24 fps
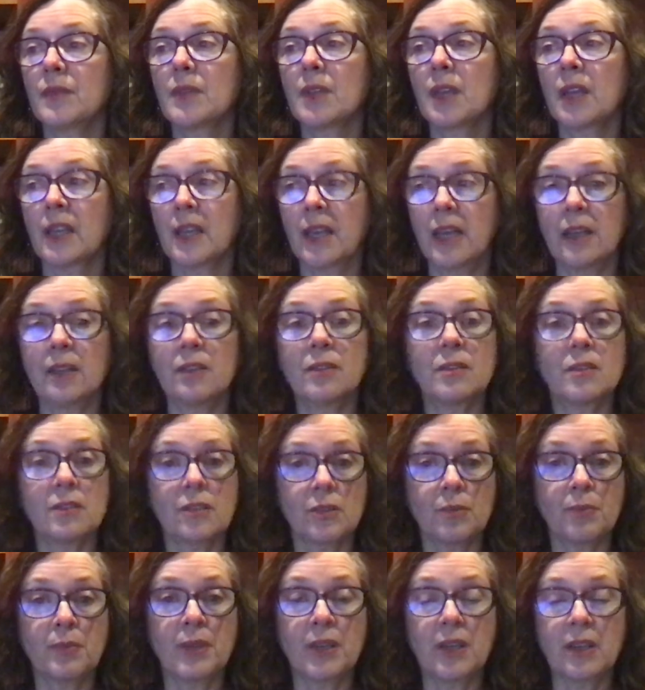again
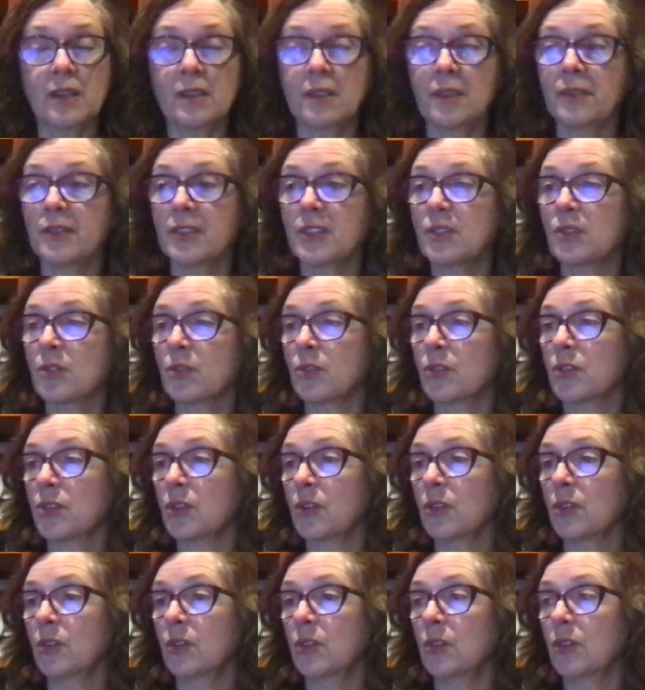because of a
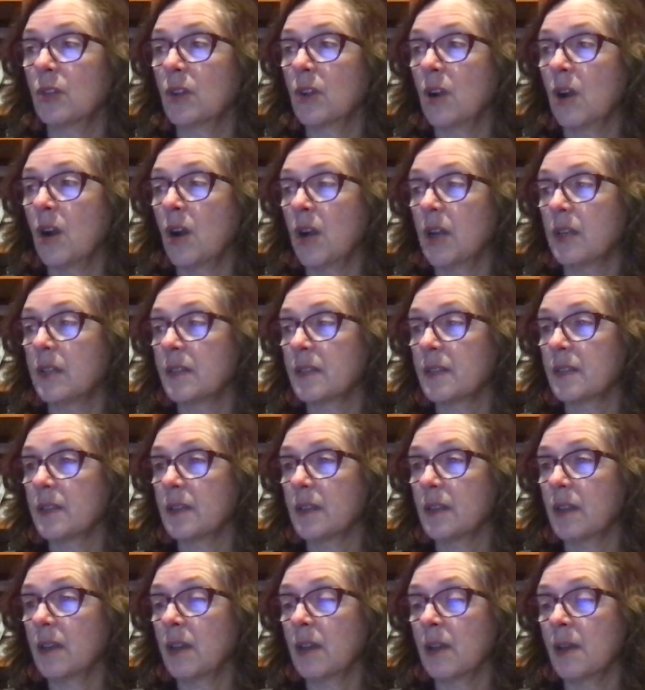surgical cause
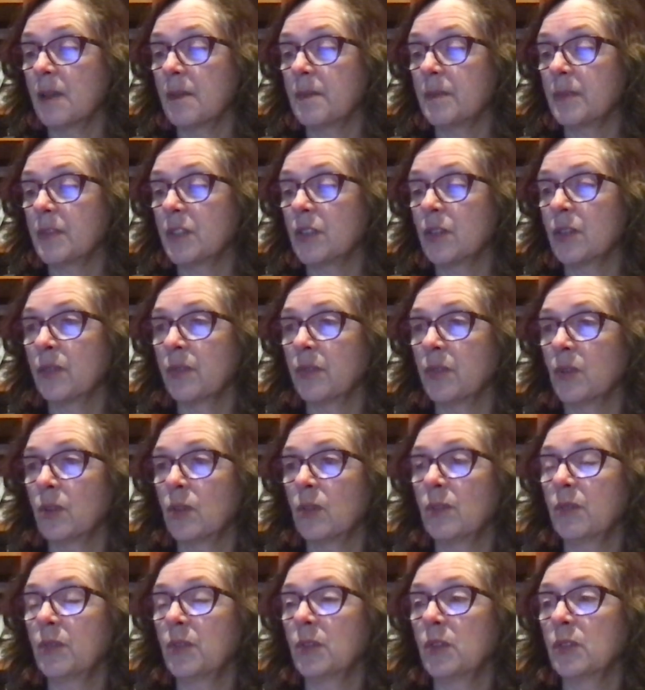um, to the
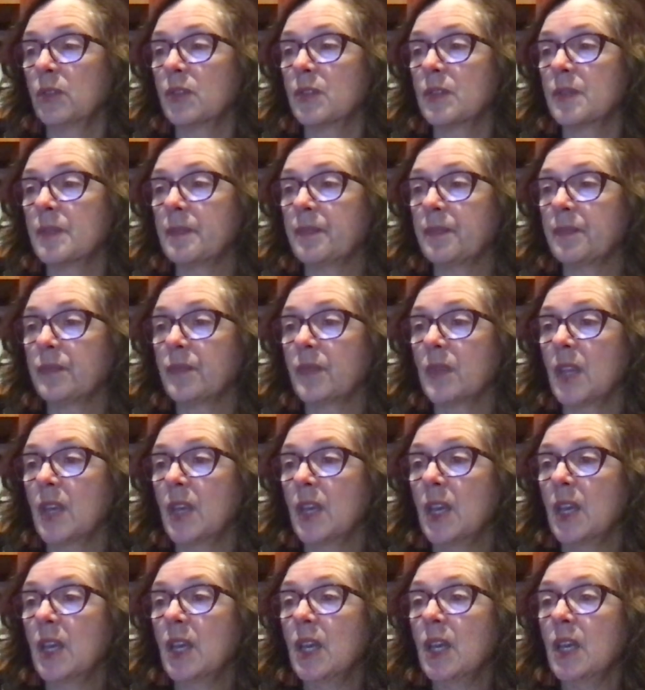vocal folds.
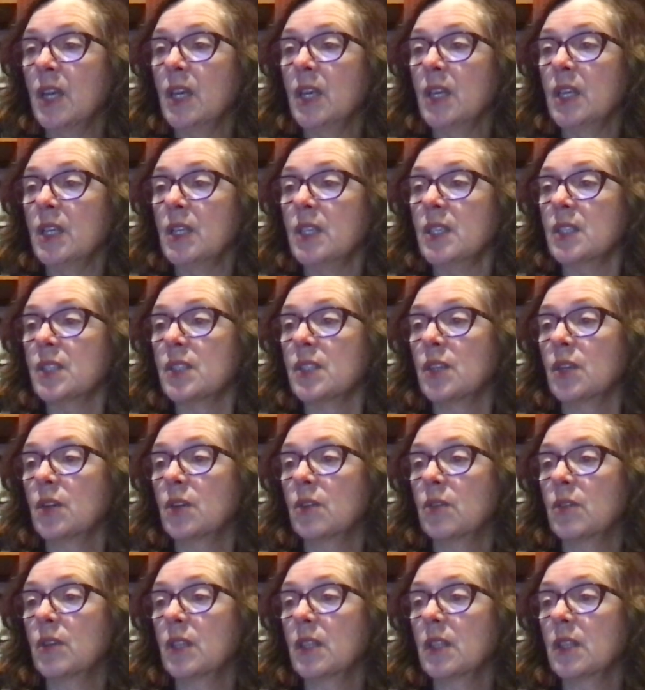
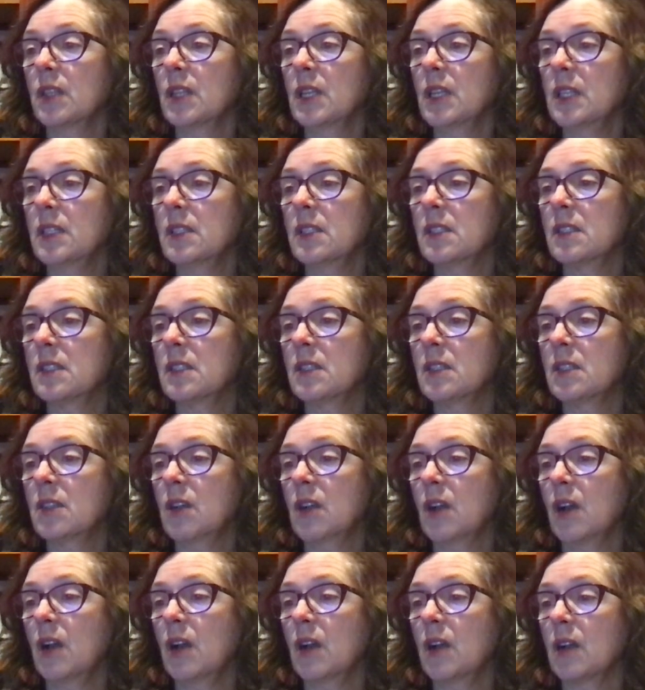So let's
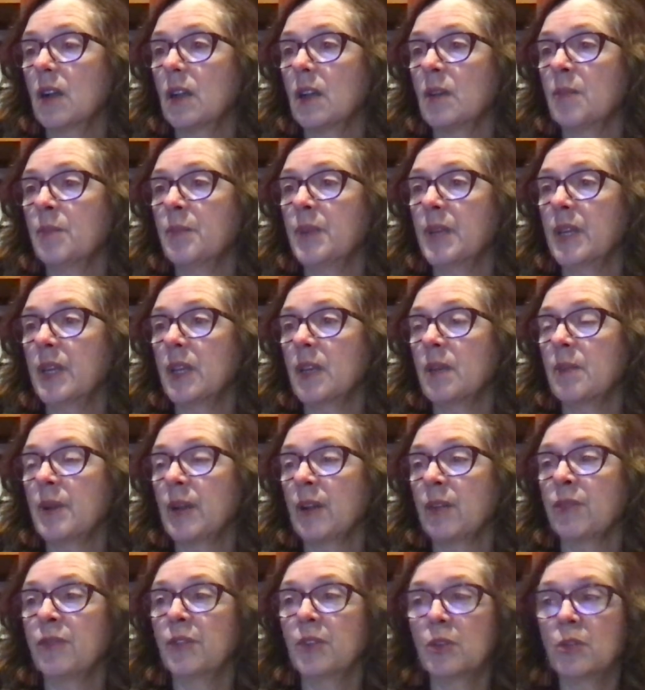talk a bit
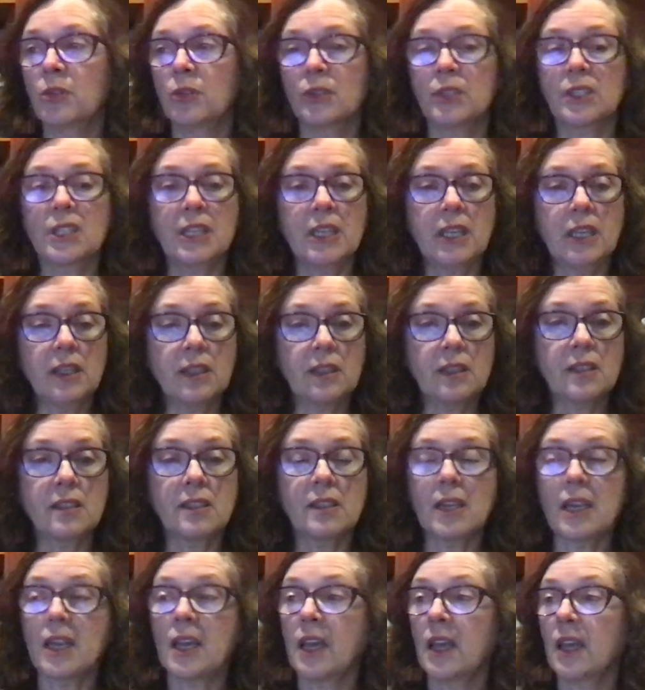about vocal tics
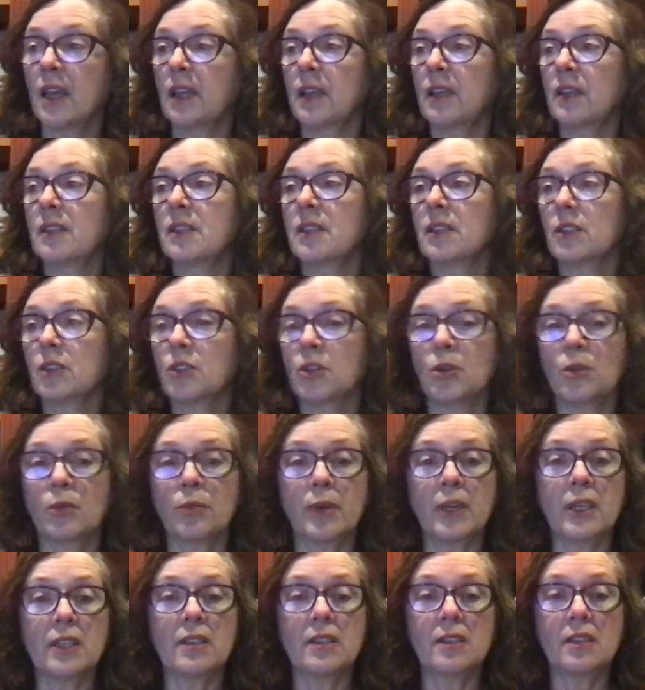and
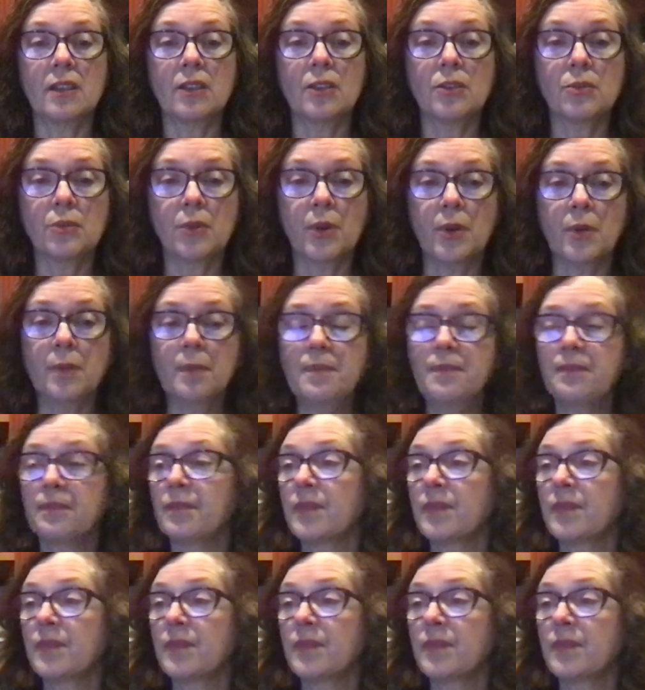Tourette syndrome.